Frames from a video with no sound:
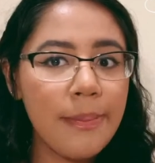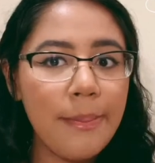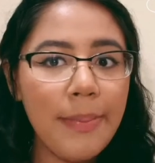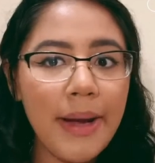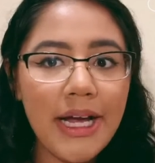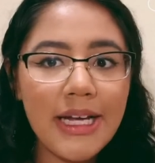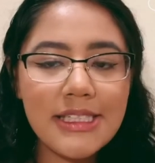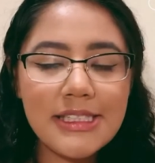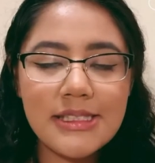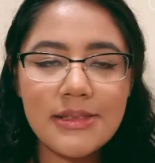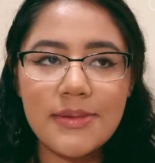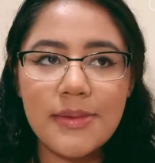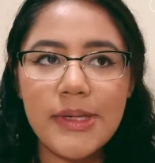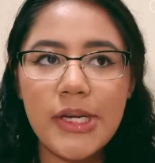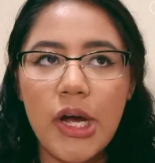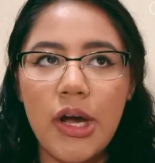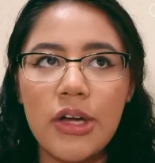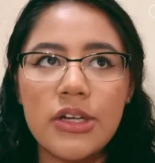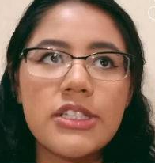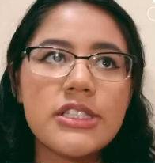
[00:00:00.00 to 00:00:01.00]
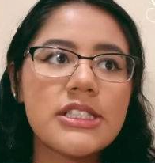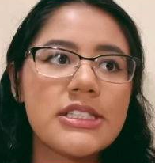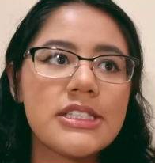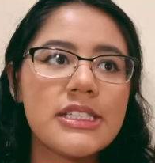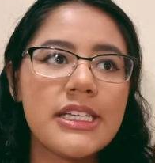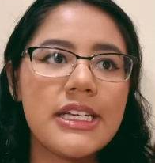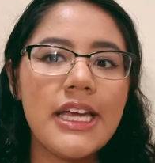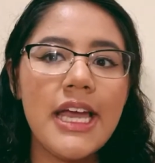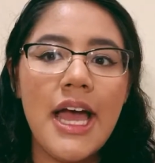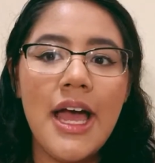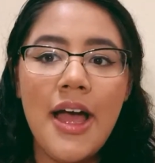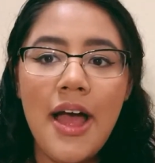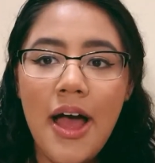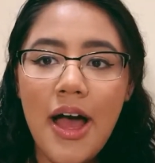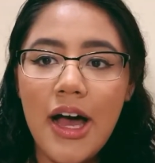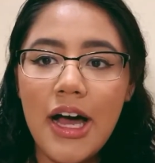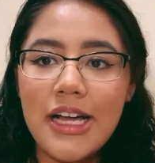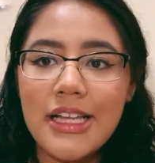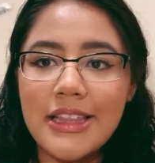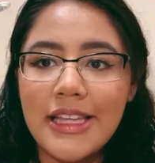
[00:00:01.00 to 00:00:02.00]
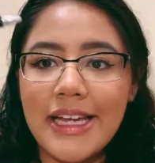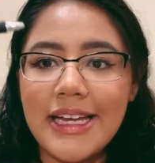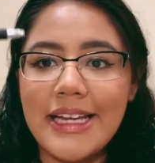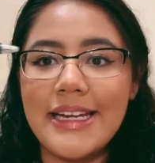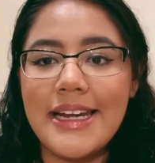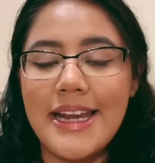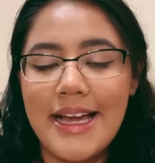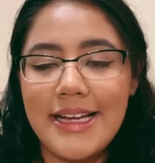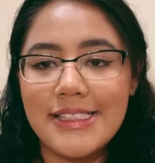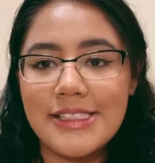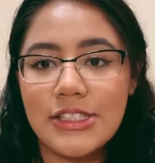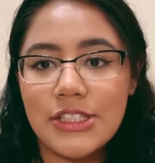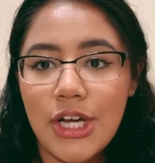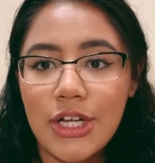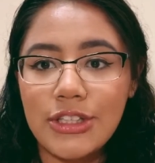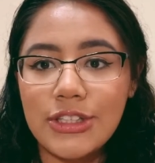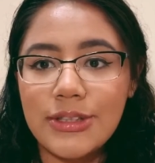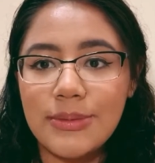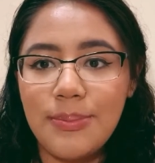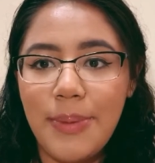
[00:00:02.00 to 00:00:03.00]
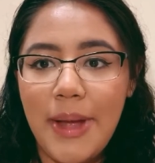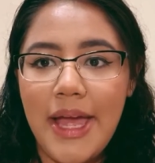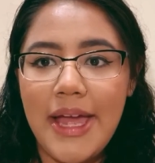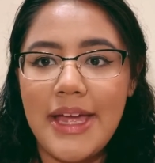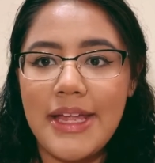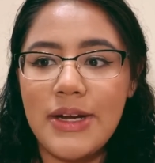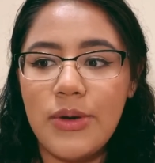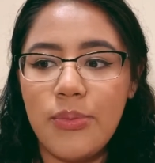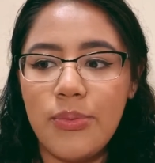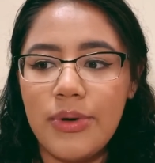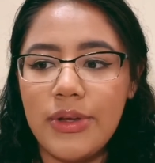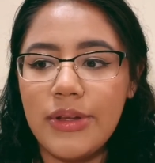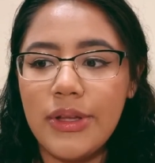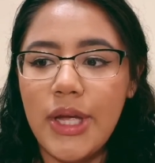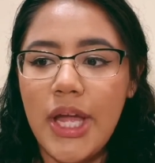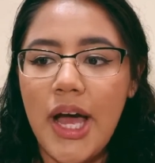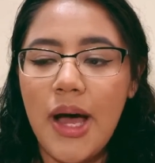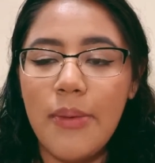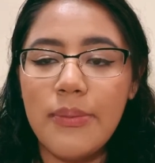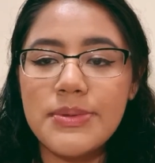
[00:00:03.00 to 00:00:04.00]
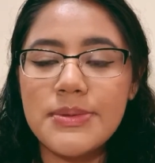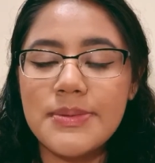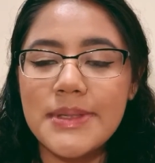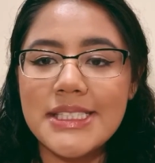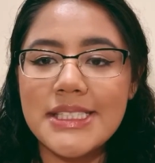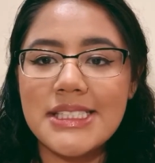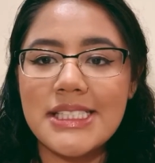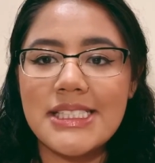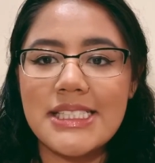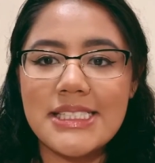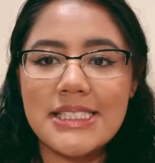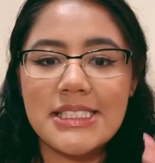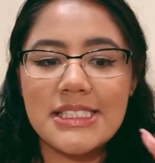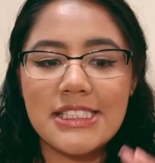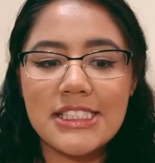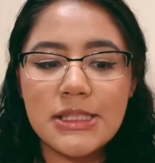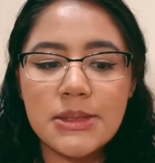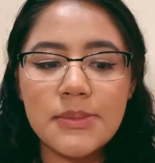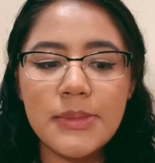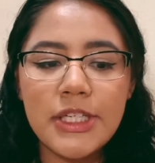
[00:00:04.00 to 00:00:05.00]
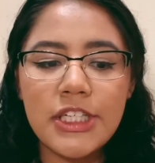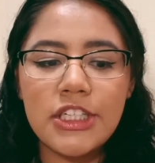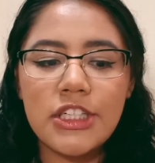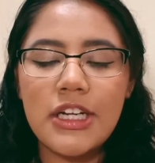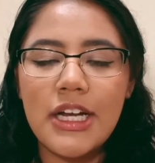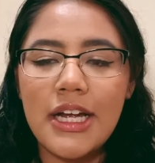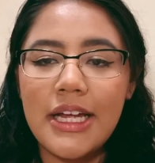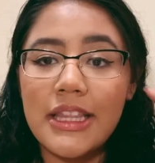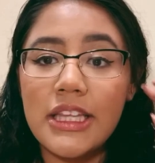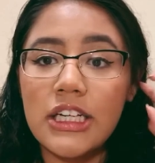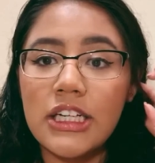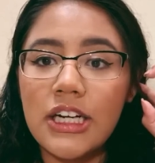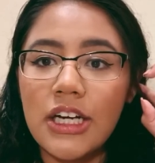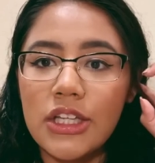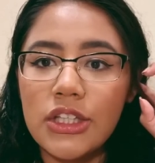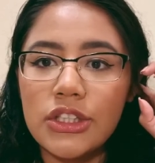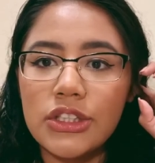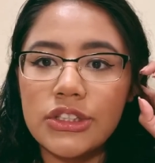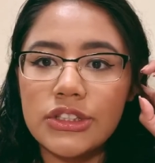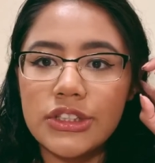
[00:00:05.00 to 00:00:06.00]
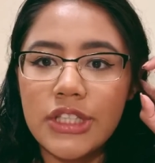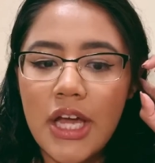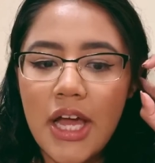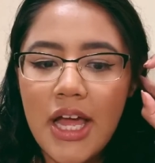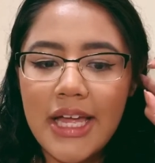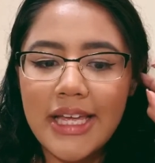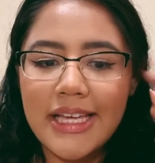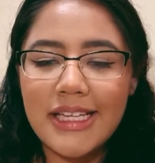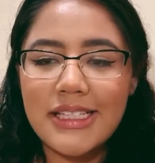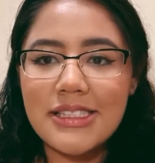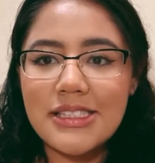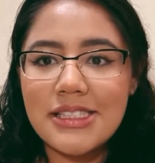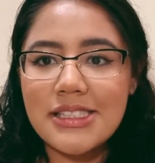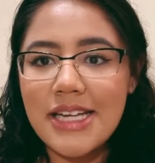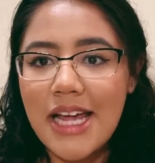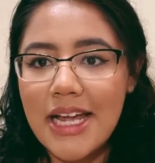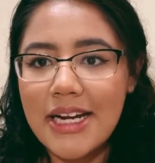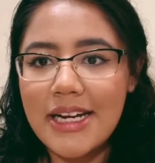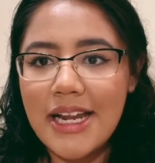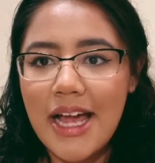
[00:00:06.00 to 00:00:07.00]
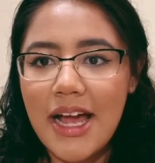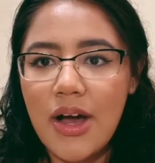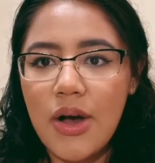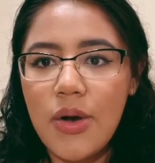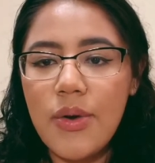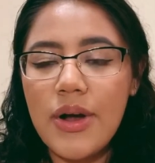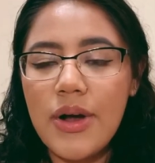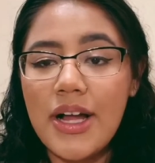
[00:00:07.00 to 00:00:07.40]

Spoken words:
best, but honestly, a like nice solid pen really helps because it doesn't smear, the colors can stand out.